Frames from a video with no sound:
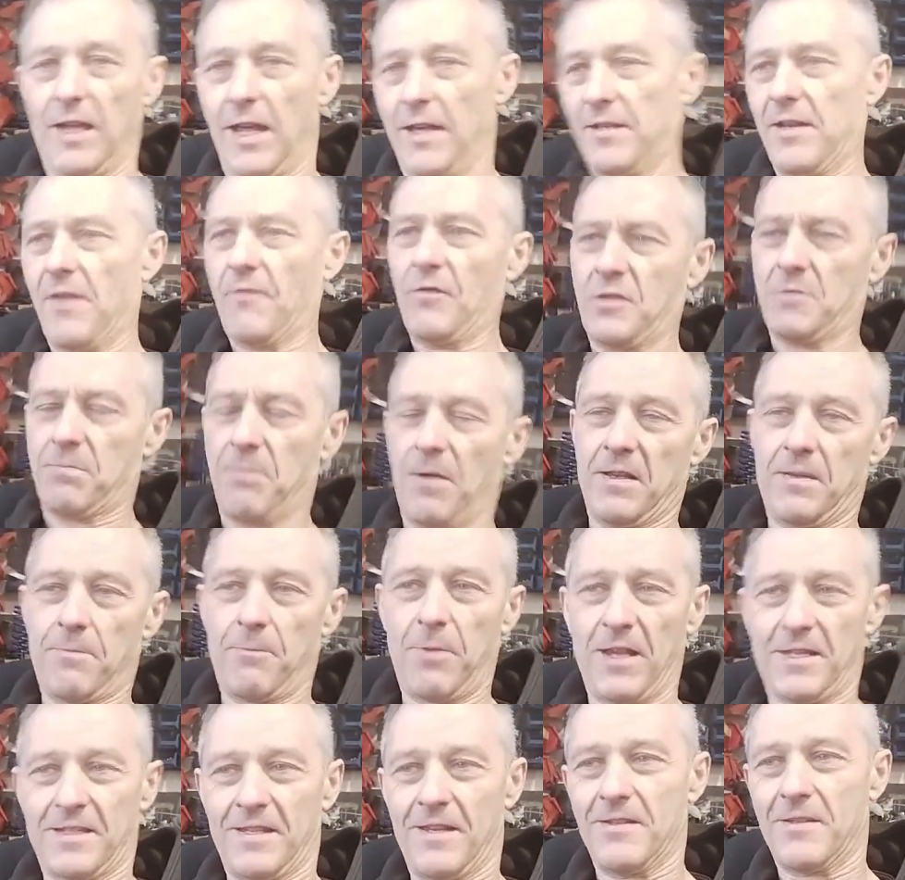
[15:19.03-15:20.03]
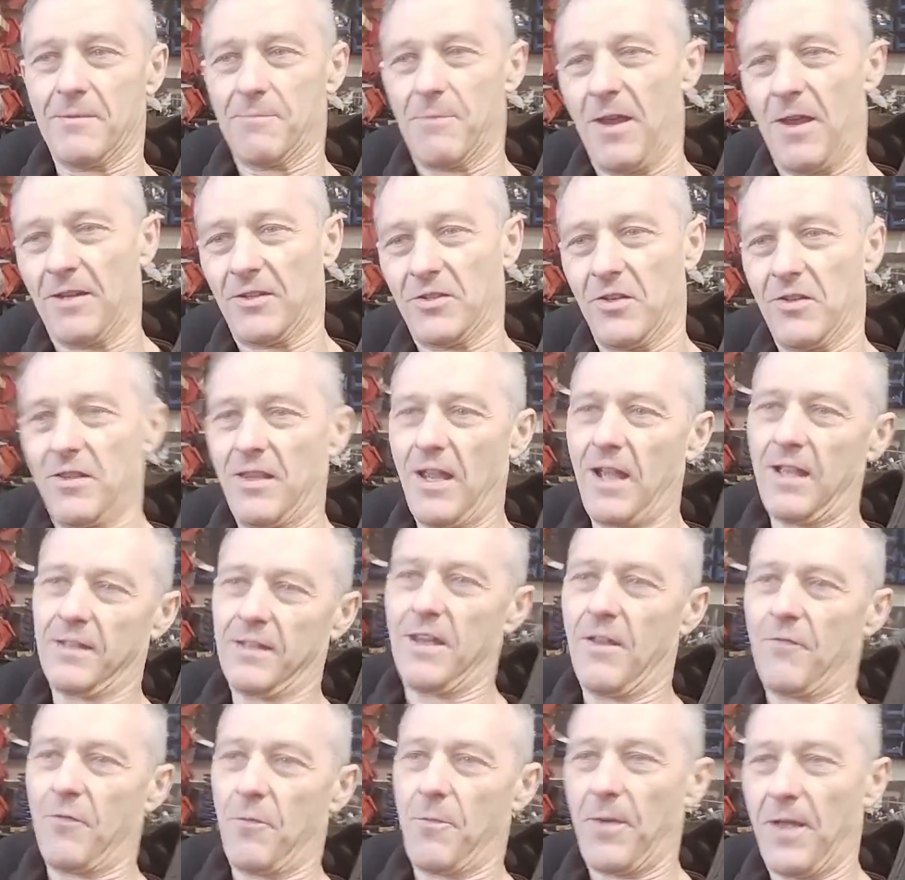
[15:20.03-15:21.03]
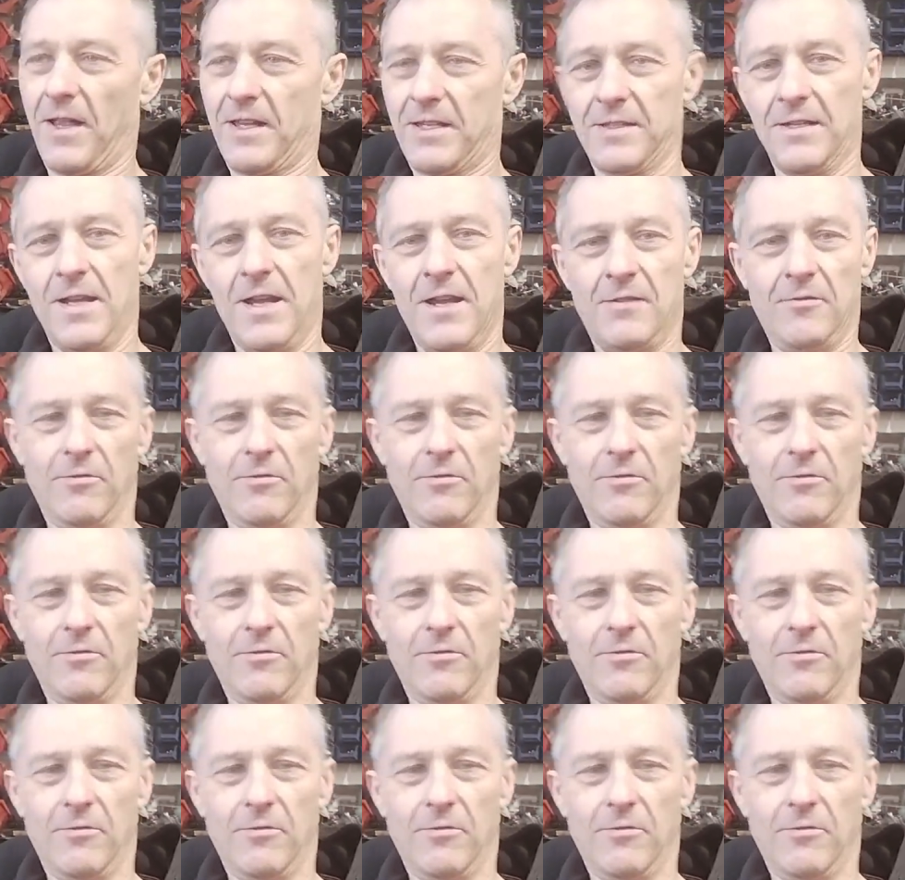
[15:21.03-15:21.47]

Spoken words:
That'd never pass inspection. That'd never pass.